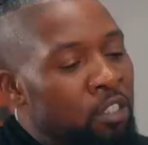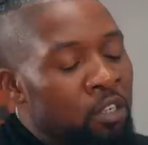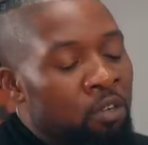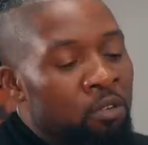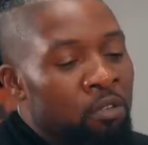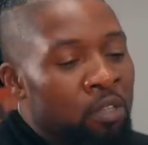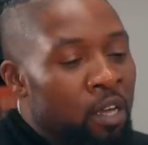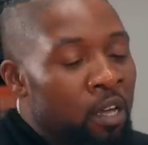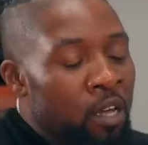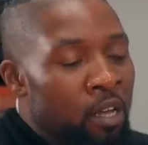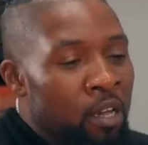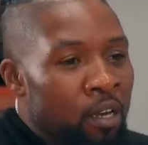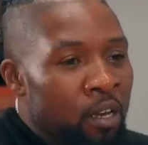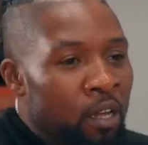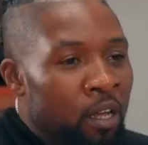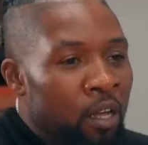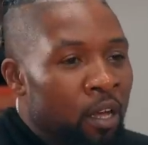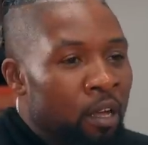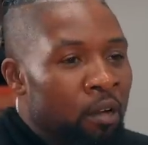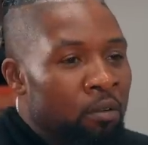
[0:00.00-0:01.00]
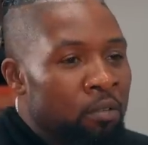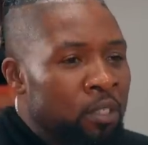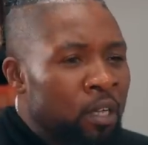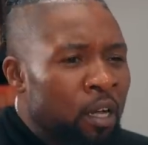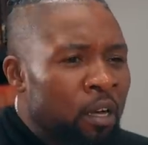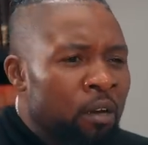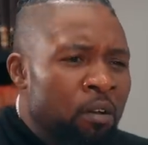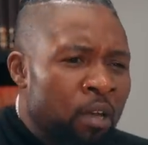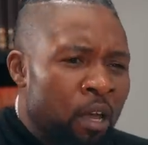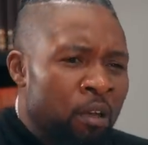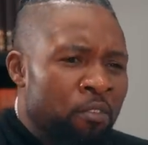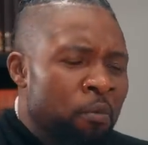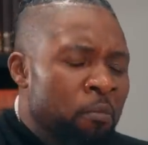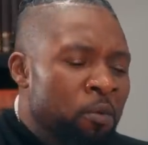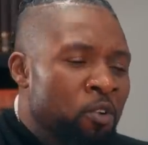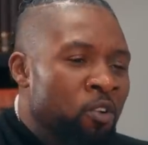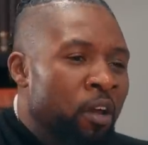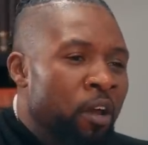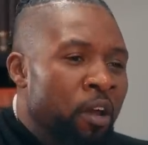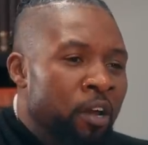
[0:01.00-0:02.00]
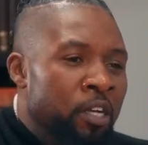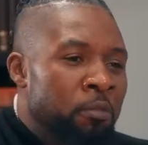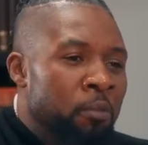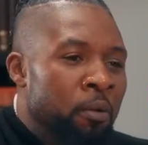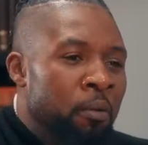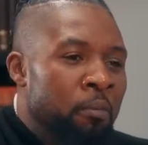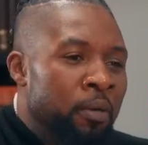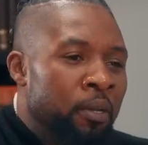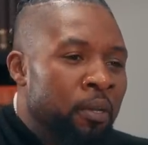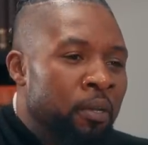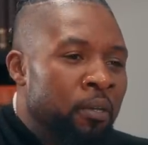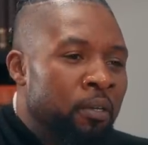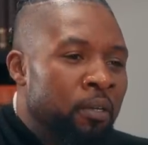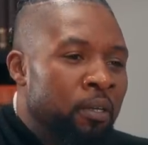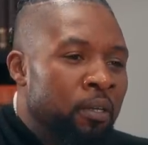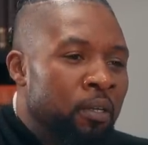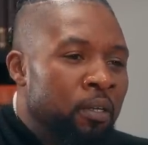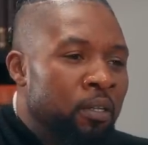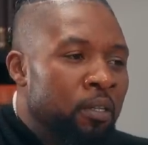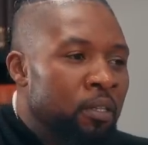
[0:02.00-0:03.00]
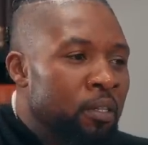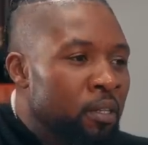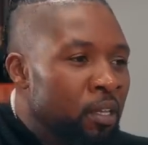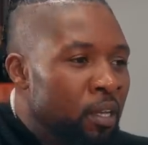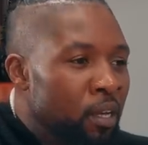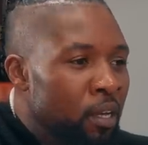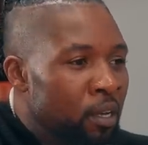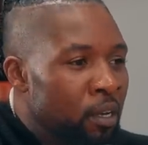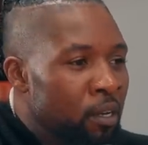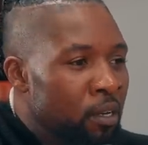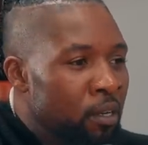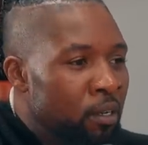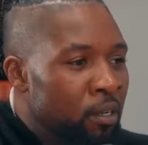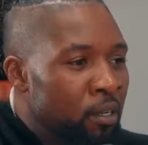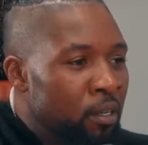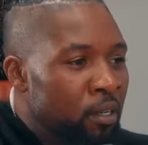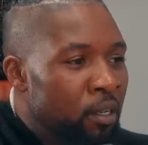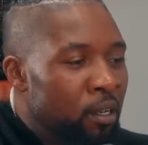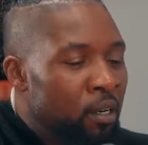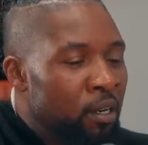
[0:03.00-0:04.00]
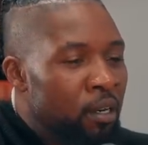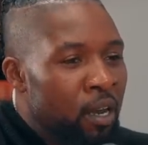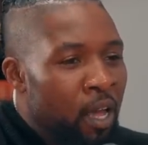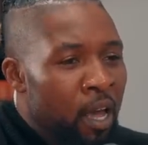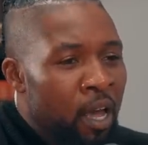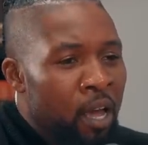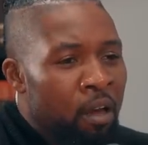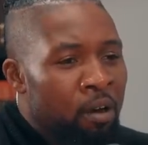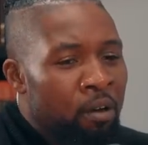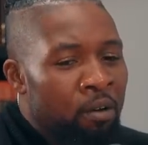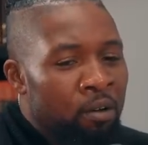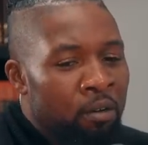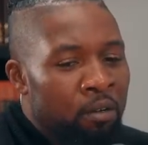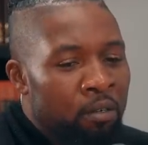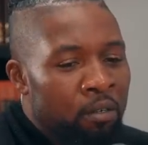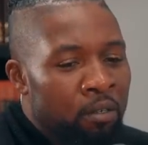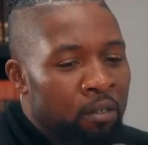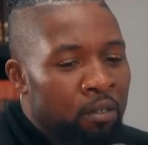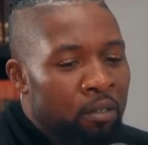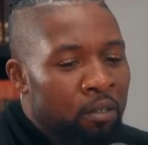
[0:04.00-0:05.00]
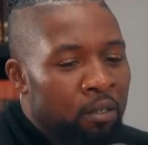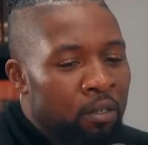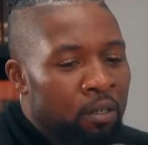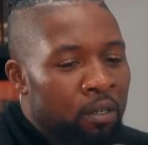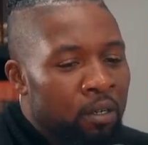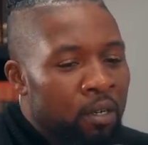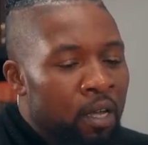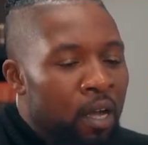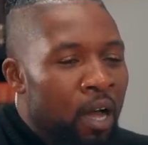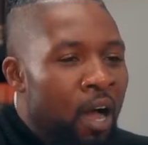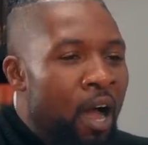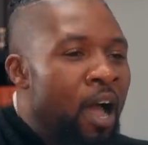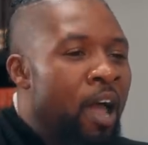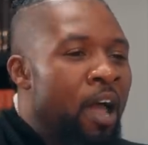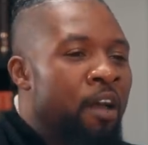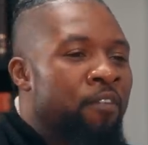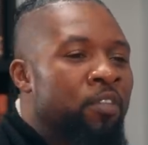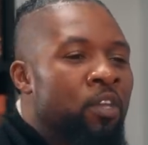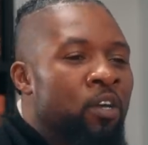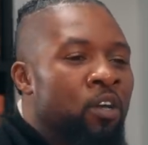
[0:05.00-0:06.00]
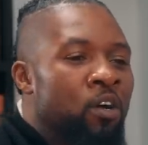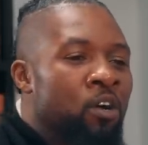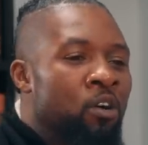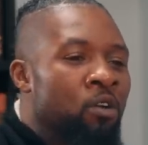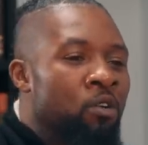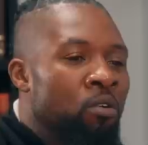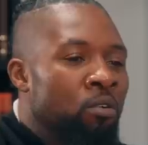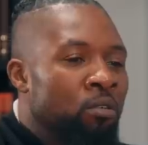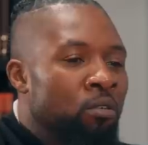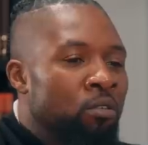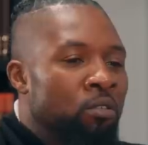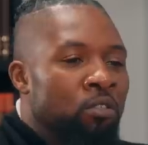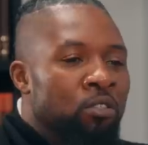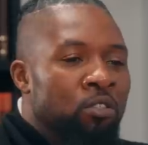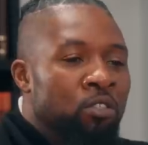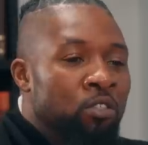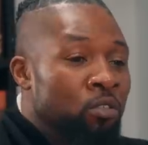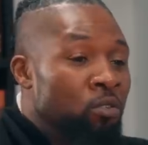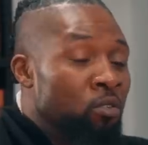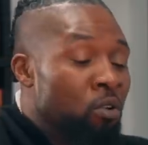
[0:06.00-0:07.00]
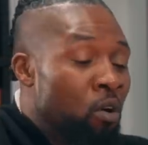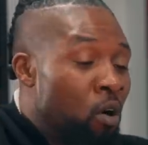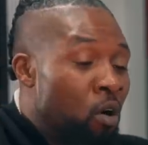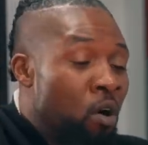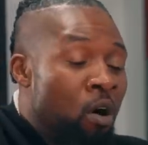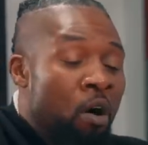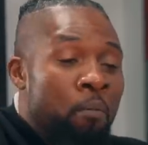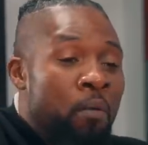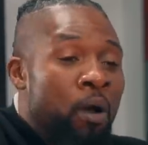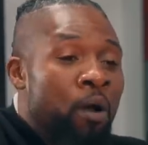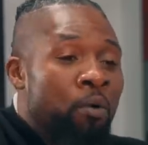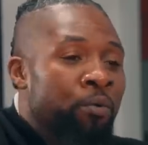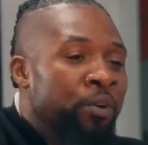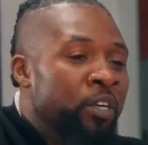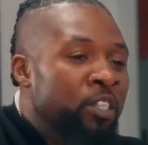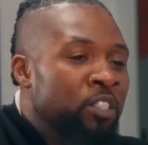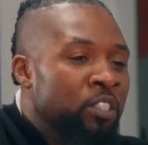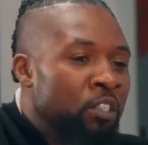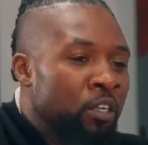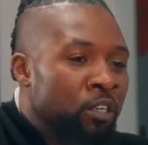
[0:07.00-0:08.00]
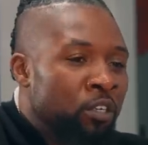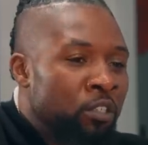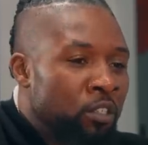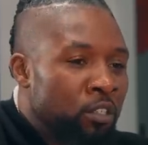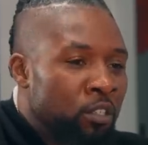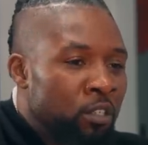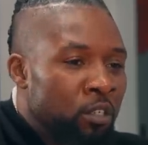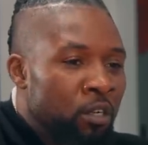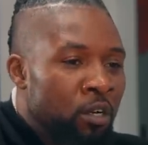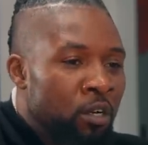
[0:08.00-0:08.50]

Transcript: So then I was like, okay, if I'm gonna do a hair experiment, then now I have to go do all my research.